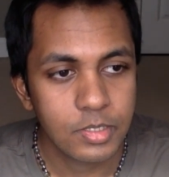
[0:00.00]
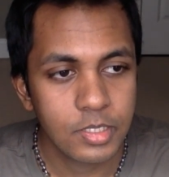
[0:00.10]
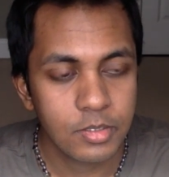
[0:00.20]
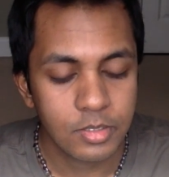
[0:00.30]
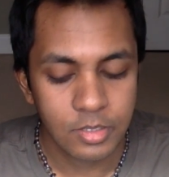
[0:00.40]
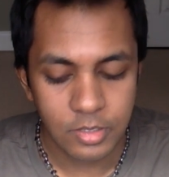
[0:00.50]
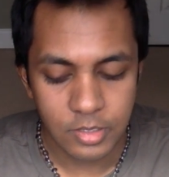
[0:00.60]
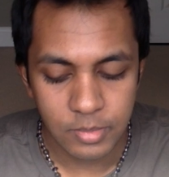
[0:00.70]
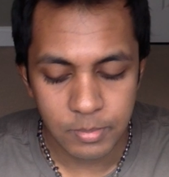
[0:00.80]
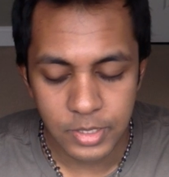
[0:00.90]
the
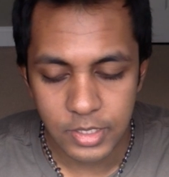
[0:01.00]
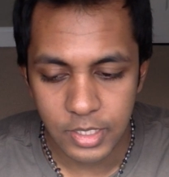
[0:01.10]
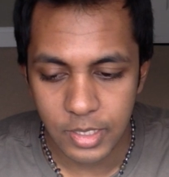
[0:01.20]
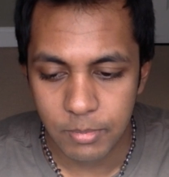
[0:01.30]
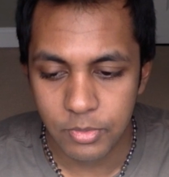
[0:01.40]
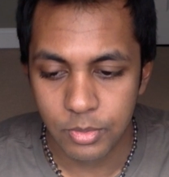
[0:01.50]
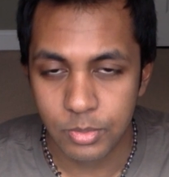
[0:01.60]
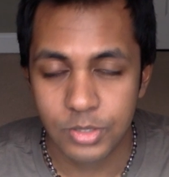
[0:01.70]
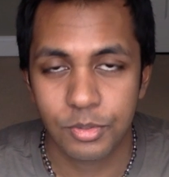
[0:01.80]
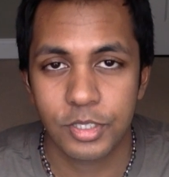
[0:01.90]
being that came through
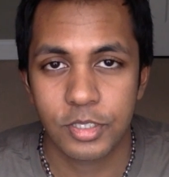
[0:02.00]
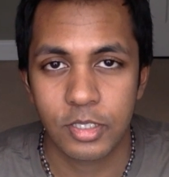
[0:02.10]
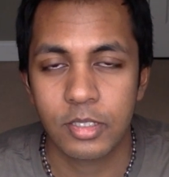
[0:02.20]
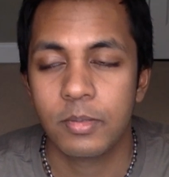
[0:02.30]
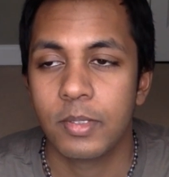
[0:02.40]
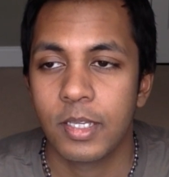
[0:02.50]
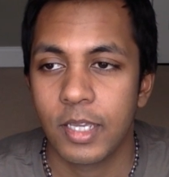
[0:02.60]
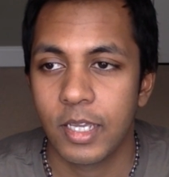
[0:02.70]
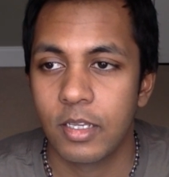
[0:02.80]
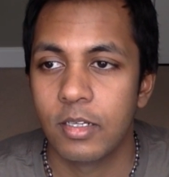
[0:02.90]
was Krishna,
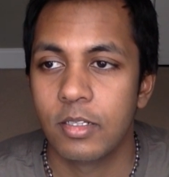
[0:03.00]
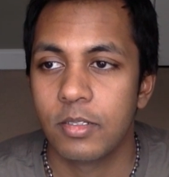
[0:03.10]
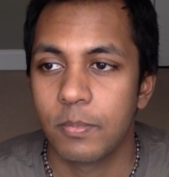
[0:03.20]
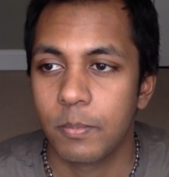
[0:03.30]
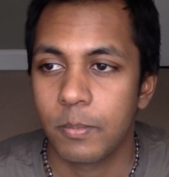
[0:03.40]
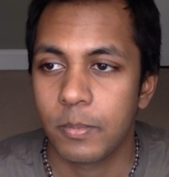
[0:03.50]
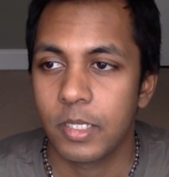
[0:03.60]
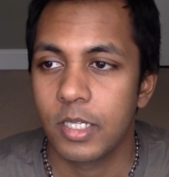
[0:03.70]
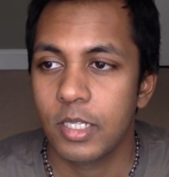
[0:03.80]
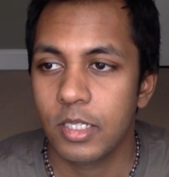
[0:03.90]
and
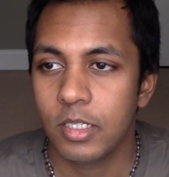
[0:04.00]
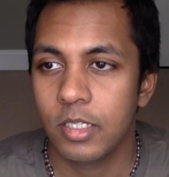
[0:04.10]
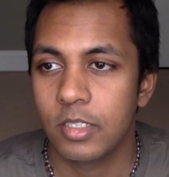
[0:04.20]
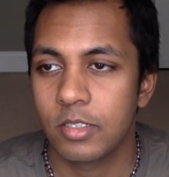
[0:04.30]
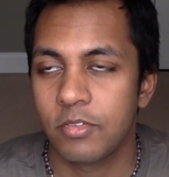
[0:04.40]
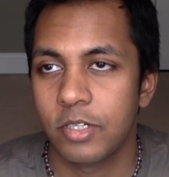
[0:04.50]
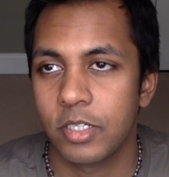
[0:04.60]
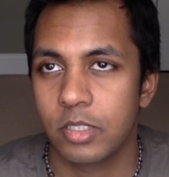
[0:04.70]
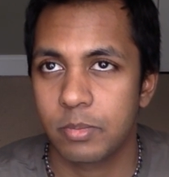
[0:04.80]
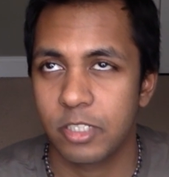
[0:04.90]
he is a
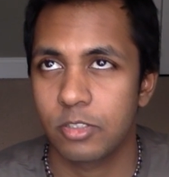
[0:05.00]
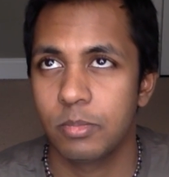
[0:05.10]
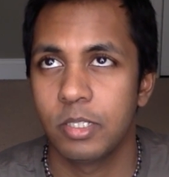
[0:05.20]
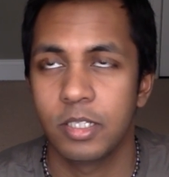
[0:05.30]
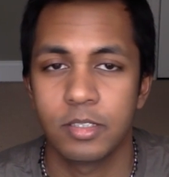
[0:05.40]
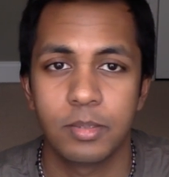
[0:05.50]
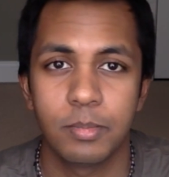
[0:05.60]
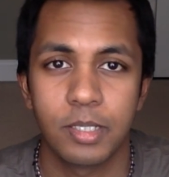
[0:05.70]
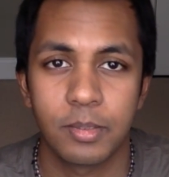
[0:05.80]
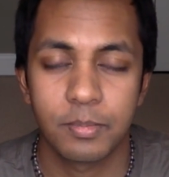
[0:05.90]
very special being to
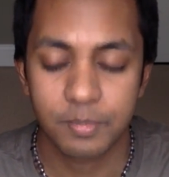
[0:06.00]
me.